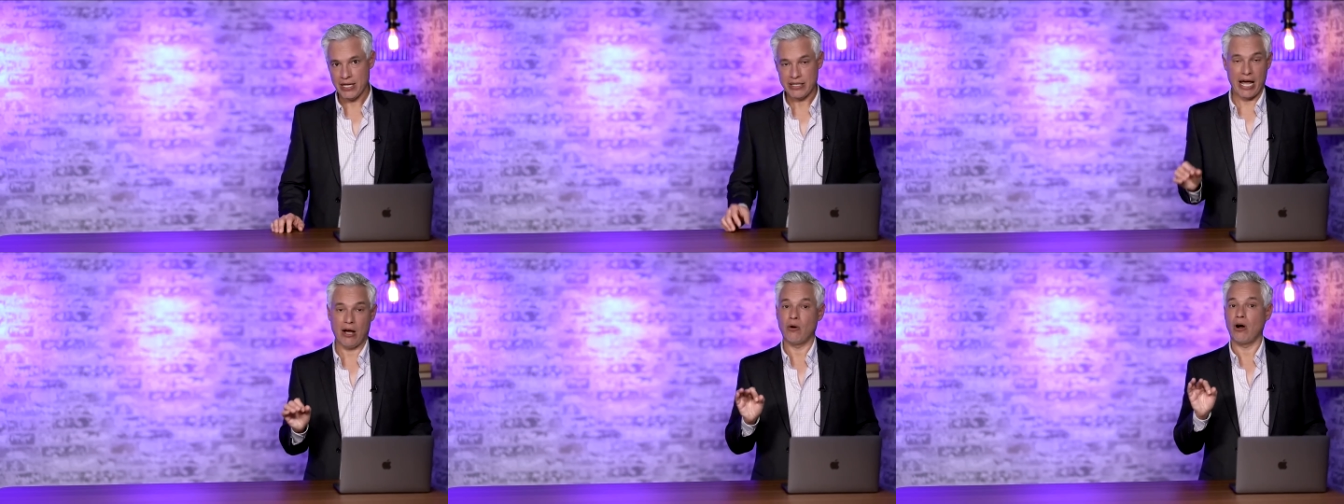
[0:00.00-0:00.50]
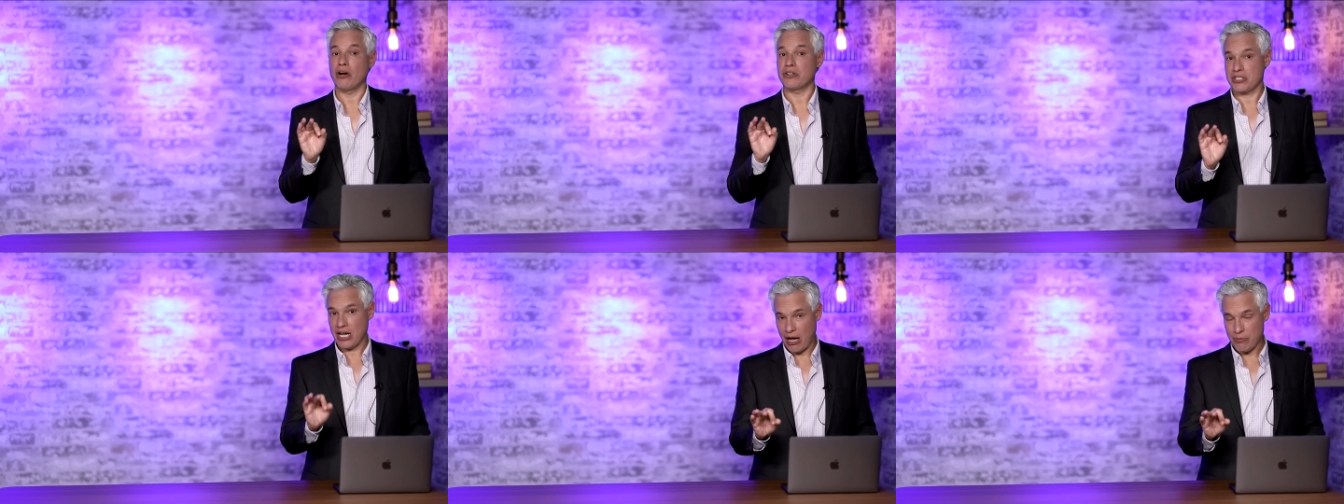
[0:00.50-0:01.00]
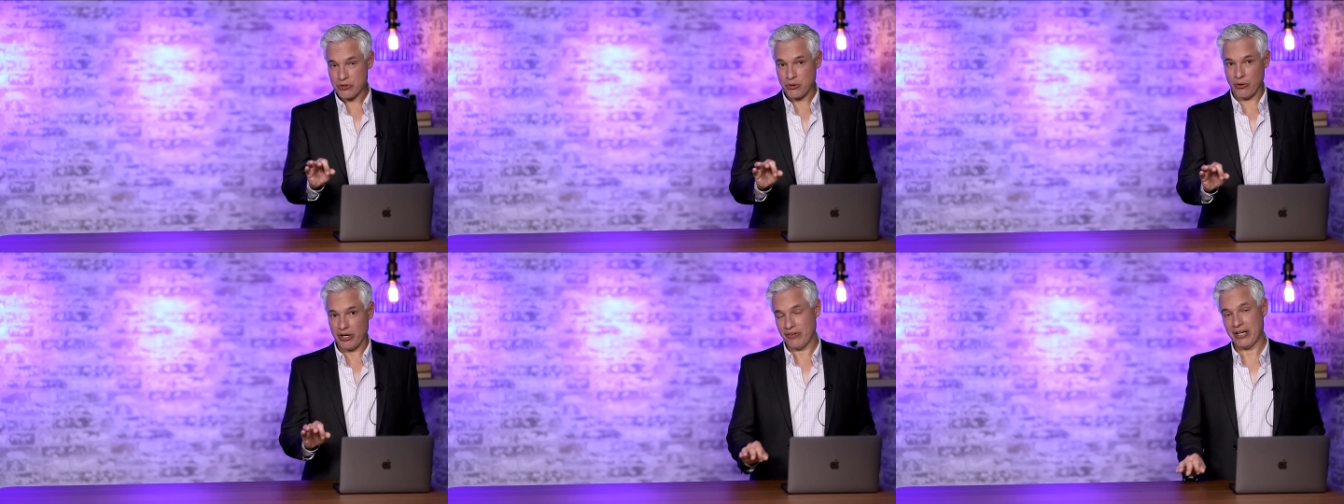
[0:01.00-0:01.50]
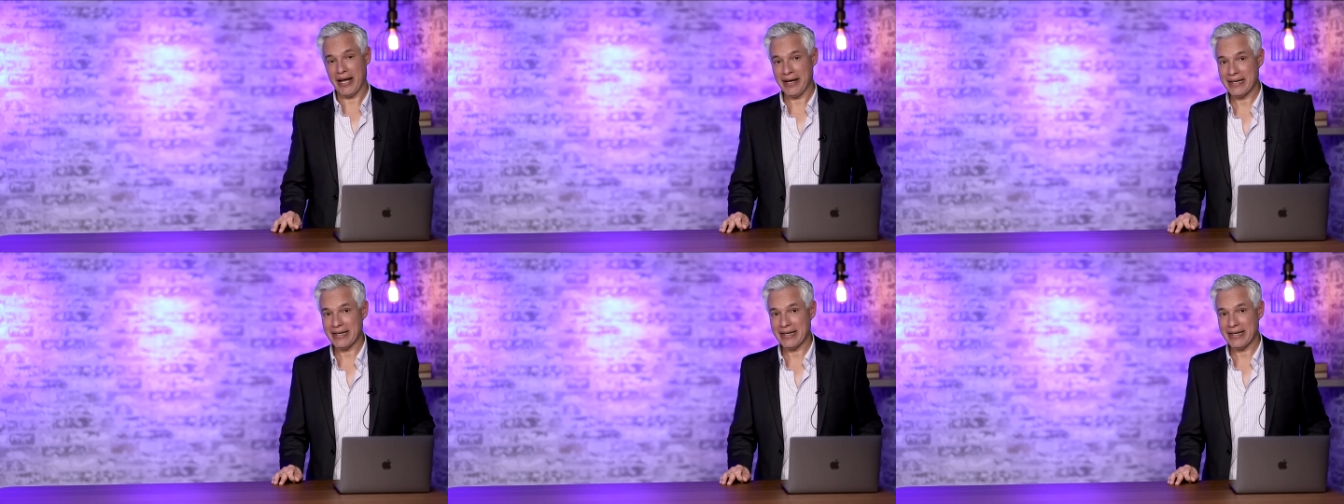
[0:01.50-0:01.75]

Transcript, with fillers: Now, our top story of the night